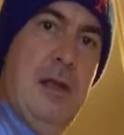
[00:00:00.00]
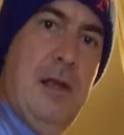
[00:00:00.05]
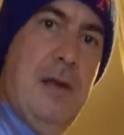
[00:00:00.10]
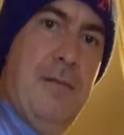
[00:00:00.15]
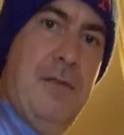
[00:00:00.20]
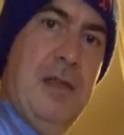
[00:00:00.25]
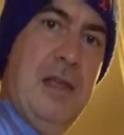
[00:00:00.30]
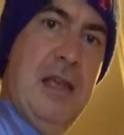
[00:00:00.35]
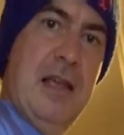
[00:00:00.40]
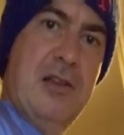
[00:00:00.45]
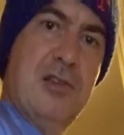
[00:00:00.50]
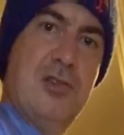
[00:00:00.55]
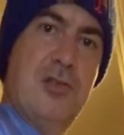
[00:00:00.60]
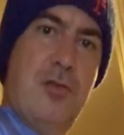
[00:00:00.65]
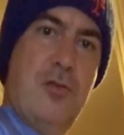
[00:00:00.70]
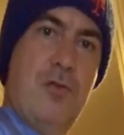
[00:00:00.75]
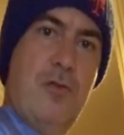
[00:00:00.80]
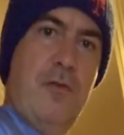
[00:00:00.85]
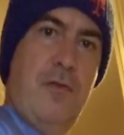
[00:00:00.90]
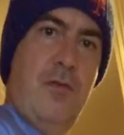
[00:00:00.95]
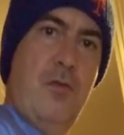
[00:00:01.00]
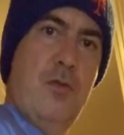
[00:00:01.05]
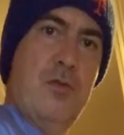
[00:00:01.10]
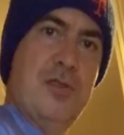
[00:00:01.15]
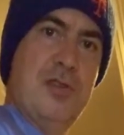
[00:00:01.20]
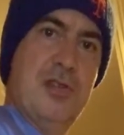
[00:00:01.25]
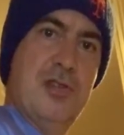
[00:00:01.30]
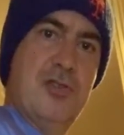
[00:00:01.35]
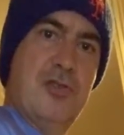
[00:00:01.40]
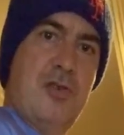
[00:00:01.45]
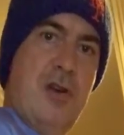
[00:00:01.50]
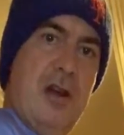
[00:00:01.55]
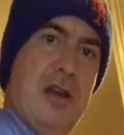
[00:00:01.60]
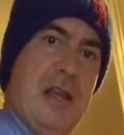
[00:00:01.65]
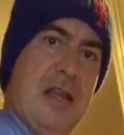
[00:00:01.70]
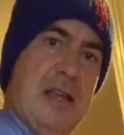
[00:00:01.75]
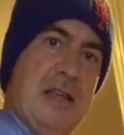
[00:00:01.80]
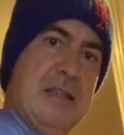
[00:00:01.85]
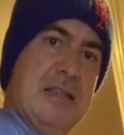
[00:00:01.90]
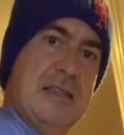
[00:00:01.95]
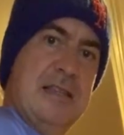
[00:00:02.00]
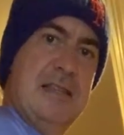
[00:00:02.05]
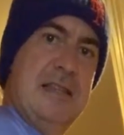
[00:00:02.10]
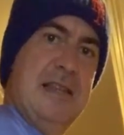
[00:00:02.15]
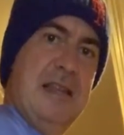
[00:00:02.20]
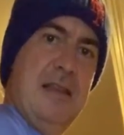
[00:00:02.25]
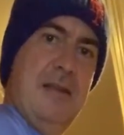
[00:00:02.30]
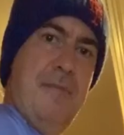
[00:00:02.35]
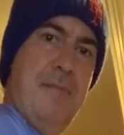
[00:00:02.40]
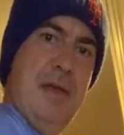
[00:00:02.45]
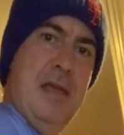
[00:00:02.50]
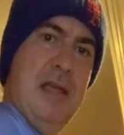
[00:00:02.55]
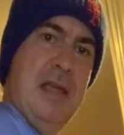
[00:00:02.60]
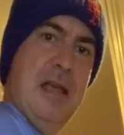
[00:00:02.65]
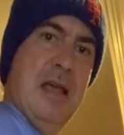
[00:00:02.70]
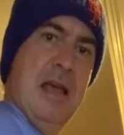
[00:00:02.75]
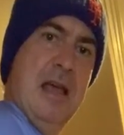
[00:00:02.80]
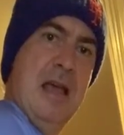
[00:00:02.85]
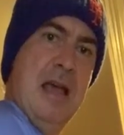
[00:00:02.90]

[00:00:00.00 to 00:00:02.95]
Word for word: if the external force is trying to extend me,